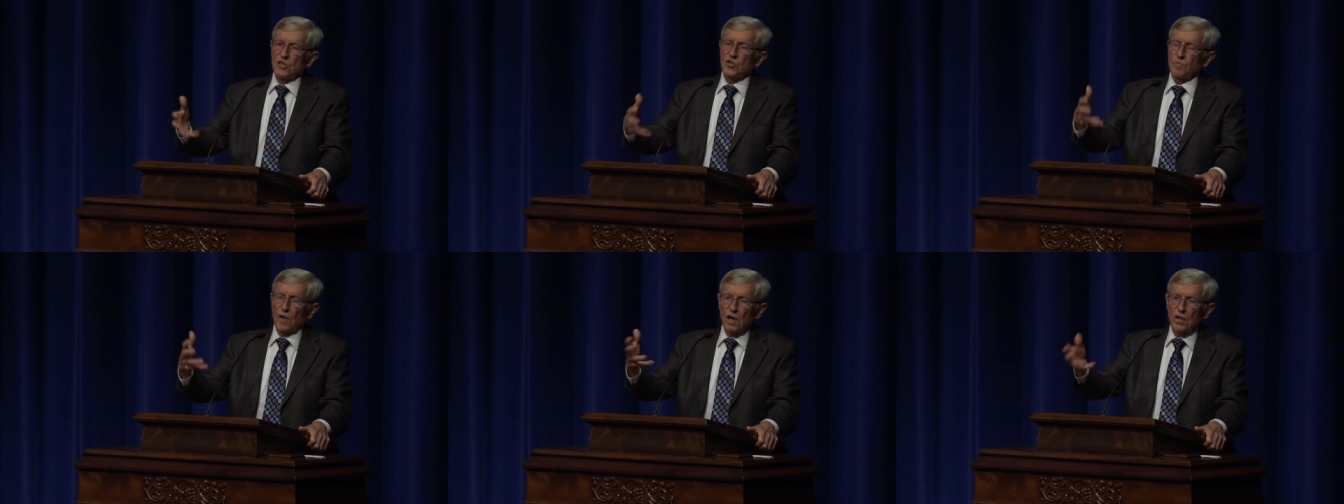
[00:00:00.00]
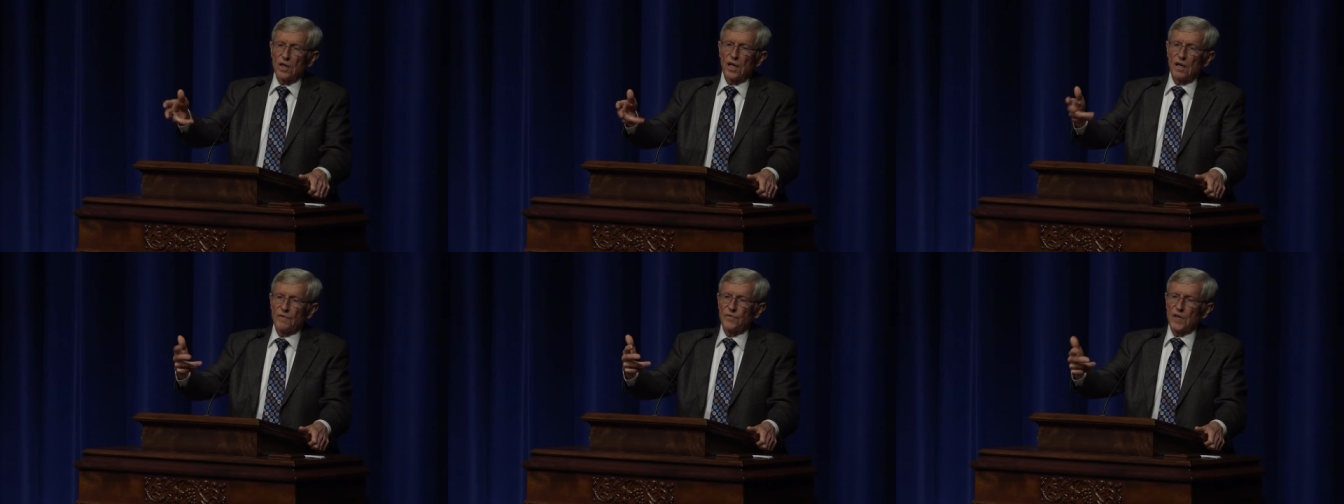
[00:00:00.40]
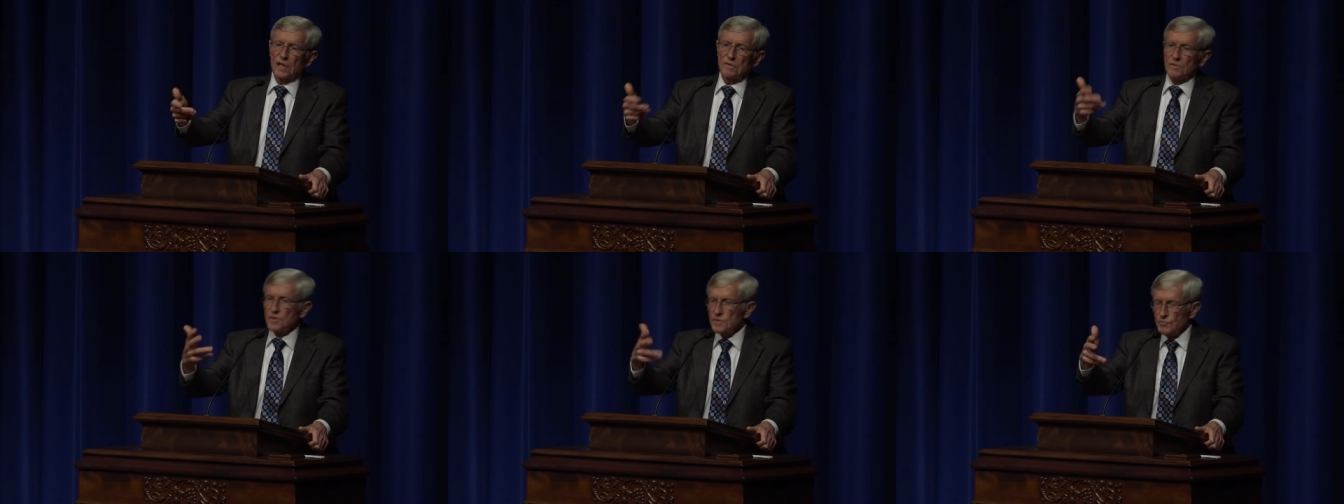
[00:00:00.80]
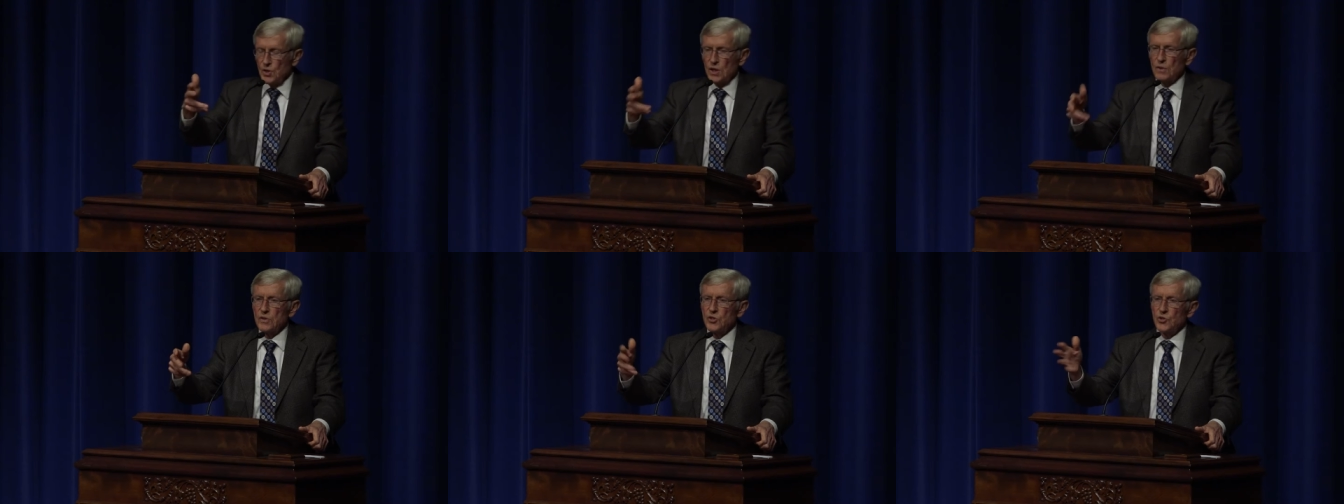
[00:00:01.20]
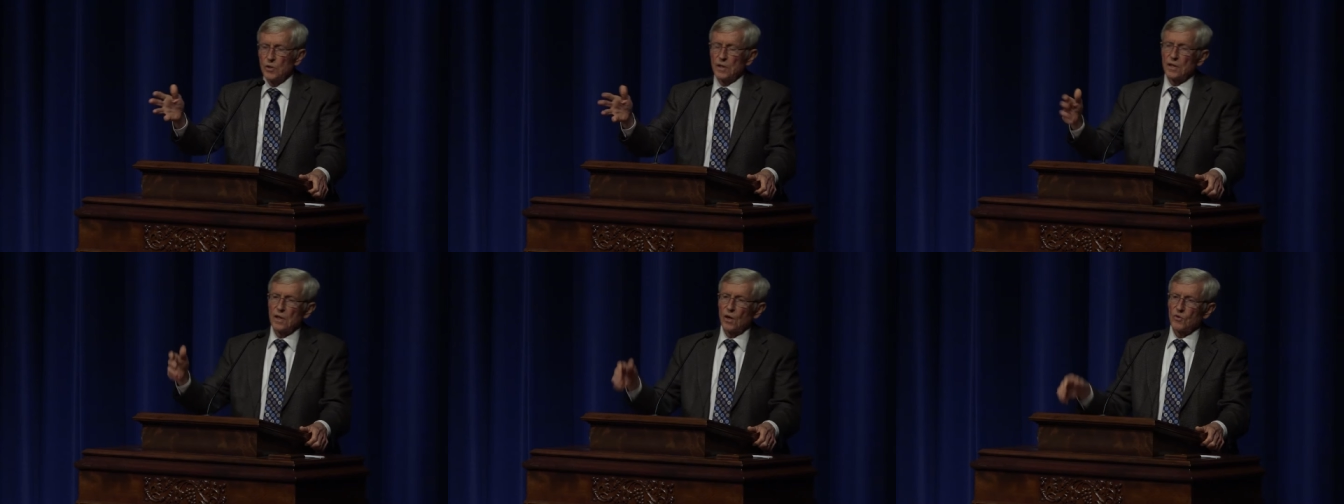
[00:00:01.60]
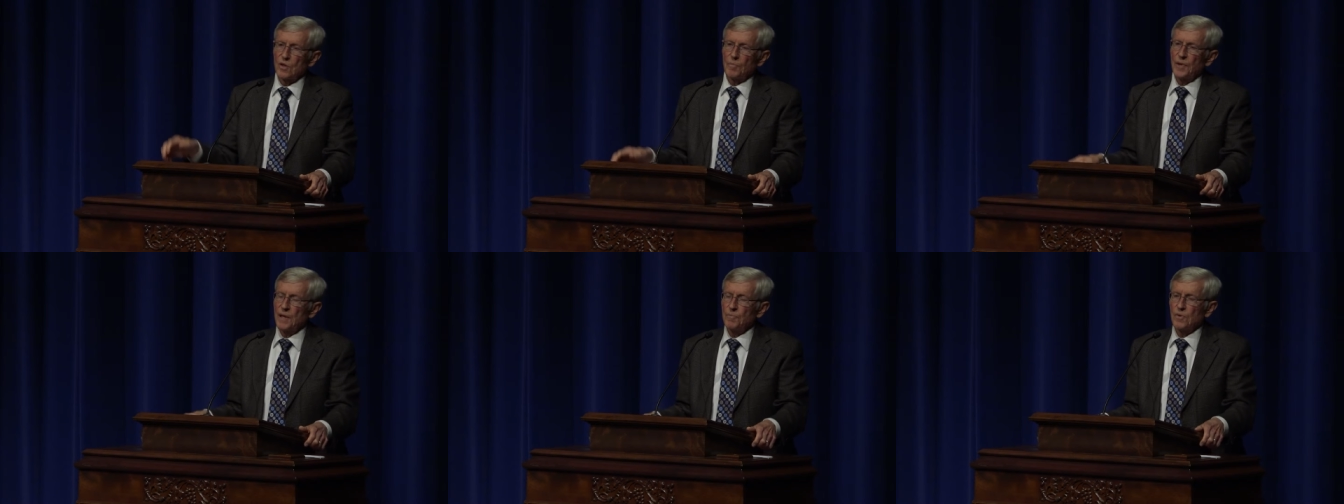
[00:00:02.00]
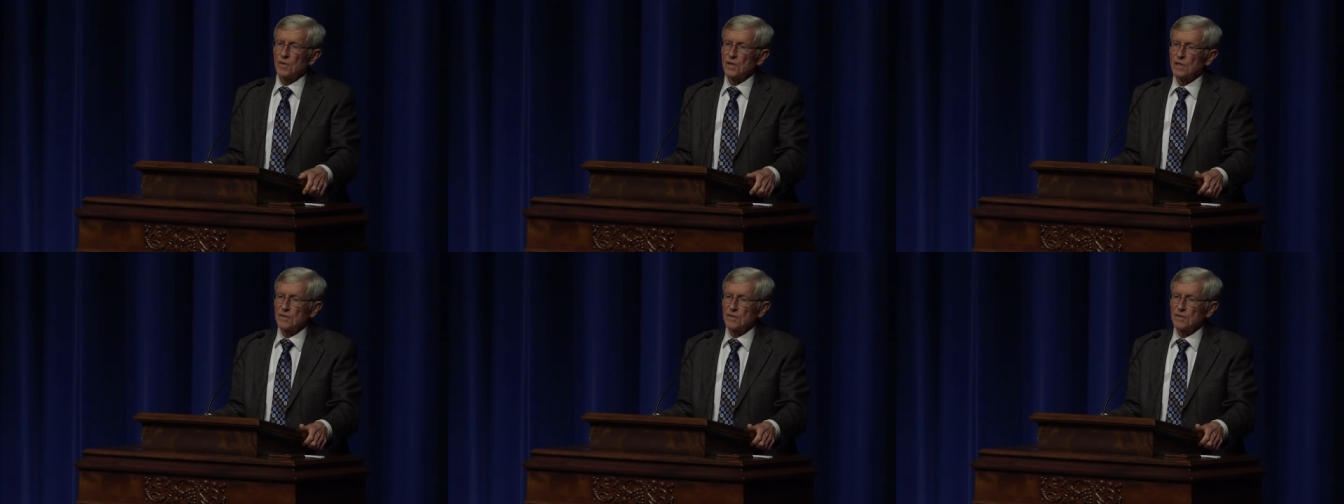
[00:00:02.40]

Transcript: small enough that, you know, that you can know the people.